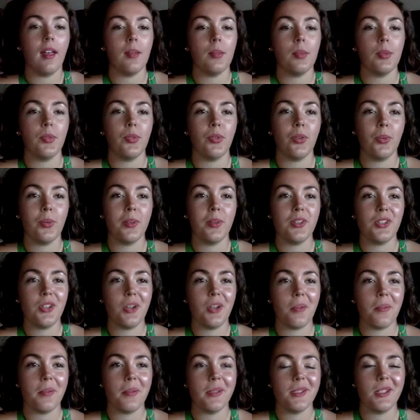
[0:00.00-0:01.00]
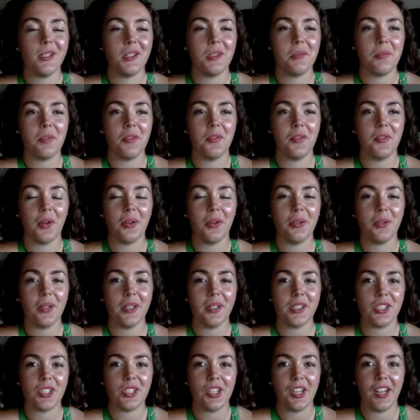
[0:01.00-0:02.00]
before we jump into the Pivot
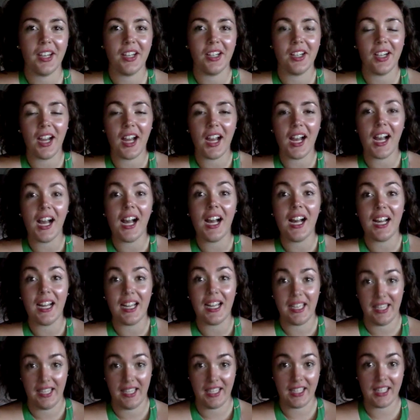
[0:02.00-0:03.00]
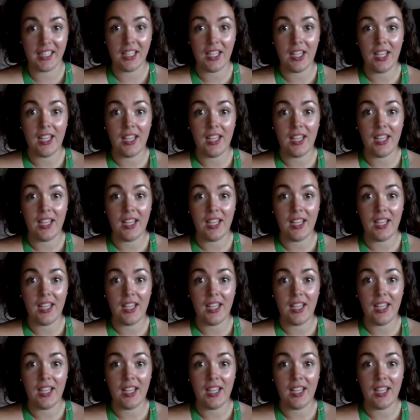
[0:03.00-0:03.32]
questionnaire, along